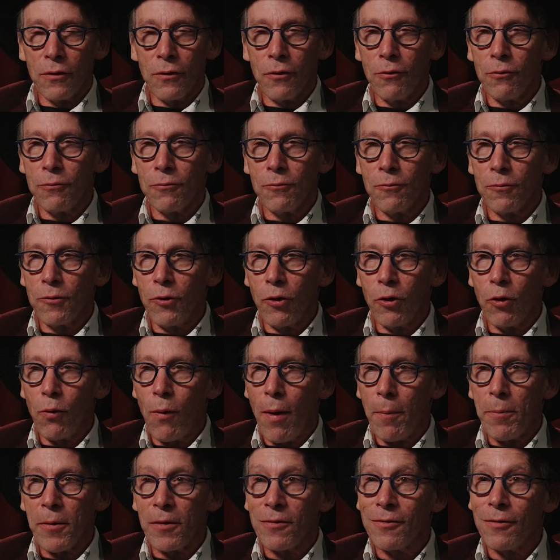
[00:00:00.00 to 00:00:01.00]
nuclear
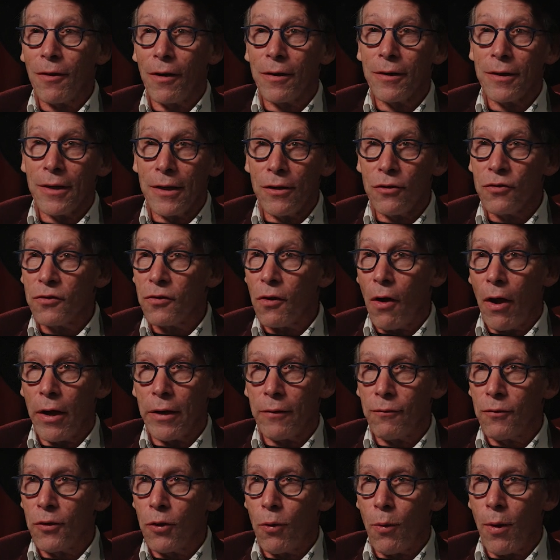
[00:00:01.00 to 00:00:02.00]
weapons on each side
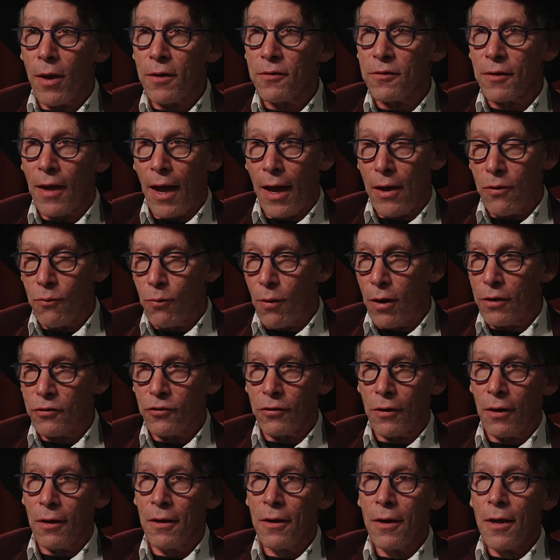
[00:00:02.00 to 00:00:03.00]
of the U.S. and
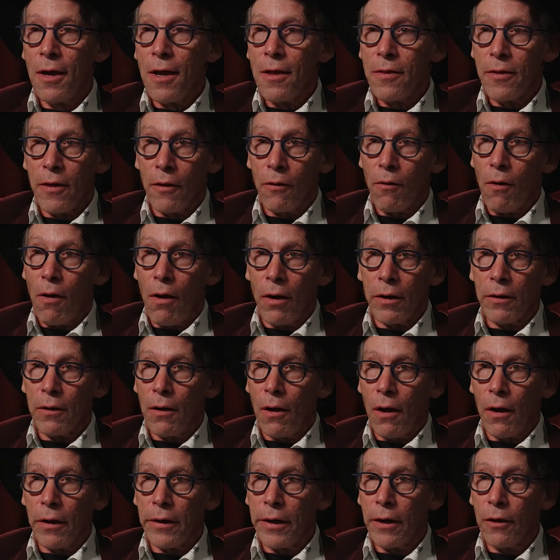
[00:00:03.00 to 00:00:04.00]
Russia that are
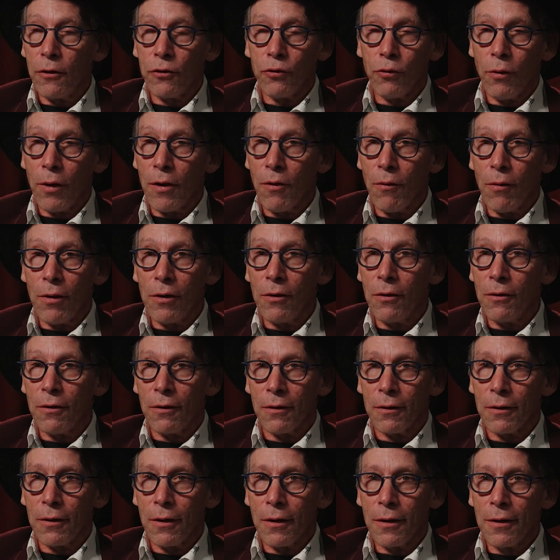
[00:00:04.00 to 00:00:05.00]
on hair trigger
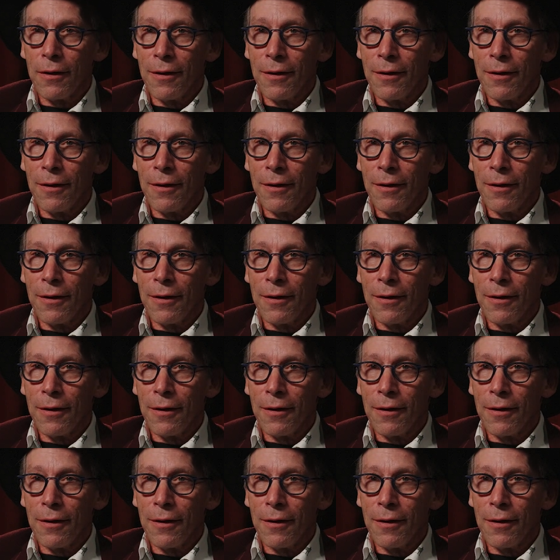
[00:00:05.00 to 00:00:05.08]
alert.